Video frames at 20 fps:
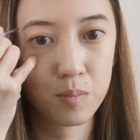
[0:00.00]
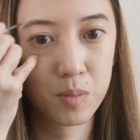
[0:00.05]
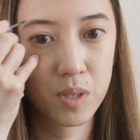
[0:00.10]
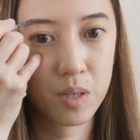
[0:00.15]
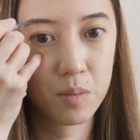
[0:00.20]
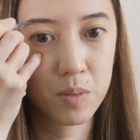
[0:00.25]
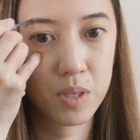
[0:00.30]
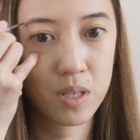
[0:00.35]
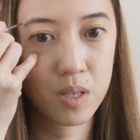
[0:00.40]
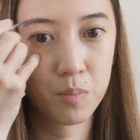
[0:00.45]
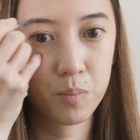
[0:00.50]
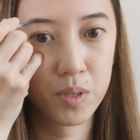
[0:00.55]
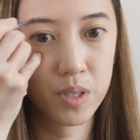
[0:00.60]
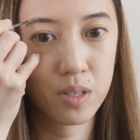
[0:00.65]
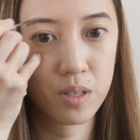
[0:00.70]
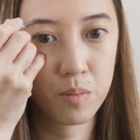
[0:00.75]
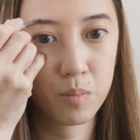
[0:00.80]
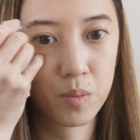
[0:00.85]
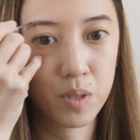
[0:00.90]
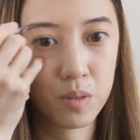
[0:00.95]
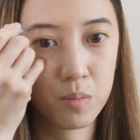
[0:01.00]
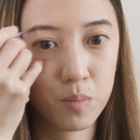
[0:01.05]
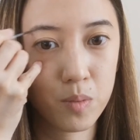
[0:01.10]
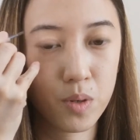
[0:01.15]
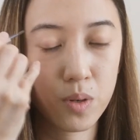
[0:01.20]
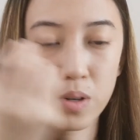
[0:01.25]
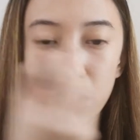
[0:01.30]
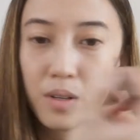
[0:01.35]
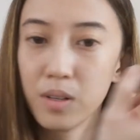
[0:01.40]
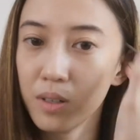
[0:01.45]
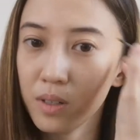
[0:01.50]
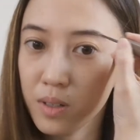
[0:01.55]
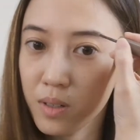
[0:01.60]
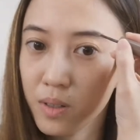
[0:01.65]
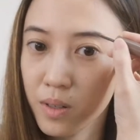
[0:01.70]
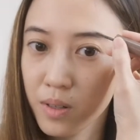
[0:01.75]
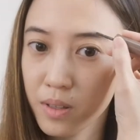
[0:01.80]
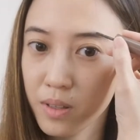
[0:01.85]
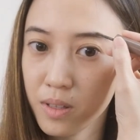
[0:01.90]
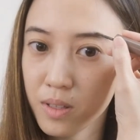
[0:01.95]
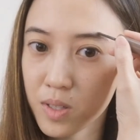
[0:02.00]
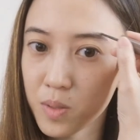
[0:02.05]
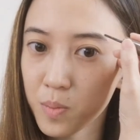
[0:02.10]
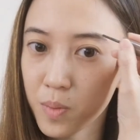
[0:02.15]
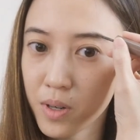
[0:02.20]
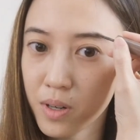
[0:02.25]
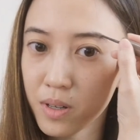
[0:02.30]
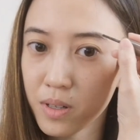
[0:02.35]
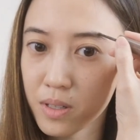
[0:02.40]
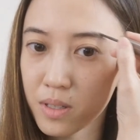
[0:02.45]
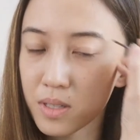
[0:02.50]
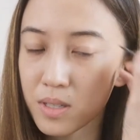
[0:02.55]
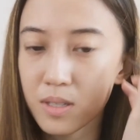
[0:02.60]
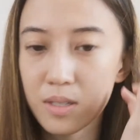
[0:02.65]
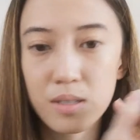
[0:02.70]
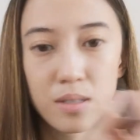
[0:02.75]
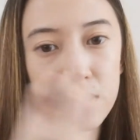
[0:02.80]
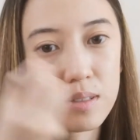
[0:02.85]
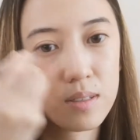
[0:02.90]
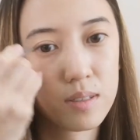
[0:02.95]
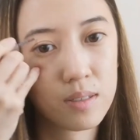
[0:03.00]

maybe appear a bit more on these parts.